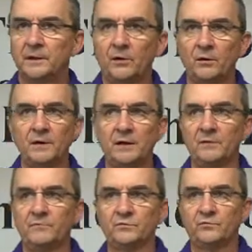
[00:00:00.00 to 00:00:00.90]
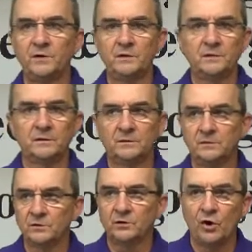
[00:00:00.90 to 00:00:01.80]
They hardly ever treat the,
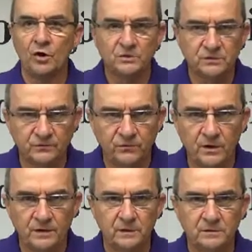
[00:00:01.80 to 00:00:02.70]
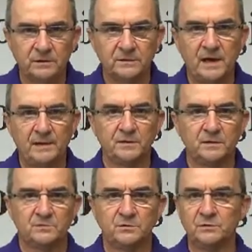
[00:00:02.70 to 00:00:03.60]
the cause of what has
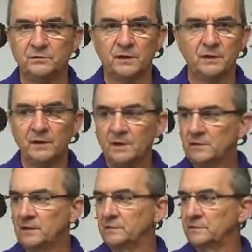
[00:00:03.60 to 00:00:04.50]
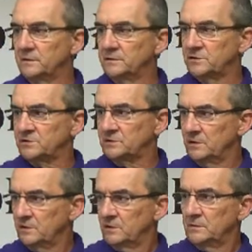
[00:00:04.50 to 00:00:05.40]
happened to you. They, they, they just,
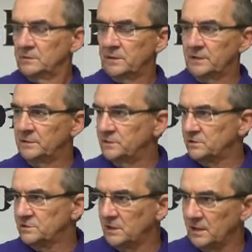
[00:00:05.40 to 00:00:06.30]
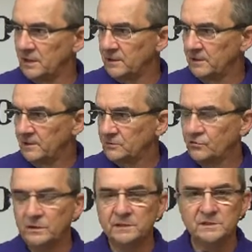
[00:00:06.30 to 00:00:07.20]
they just uh,
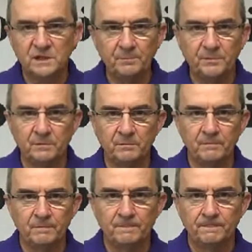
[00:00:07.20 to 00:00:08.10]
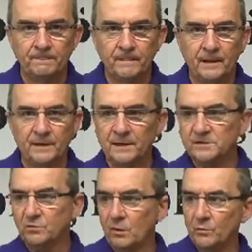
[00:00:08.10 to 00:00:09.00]
treat the symptom. And
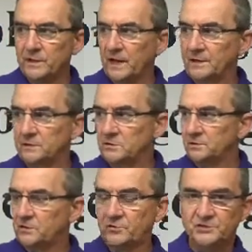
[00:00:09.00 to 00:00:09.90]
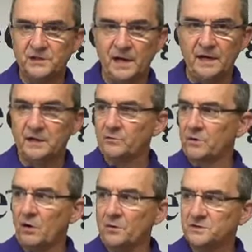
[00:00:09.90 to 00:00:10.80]
that's what we kind of do in Christianity.
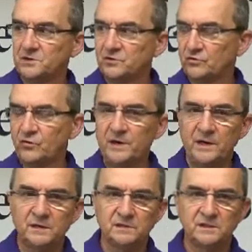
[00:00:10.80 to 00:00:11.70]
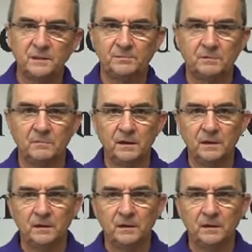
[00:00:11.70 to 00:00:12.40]
We're always just treating the symptom.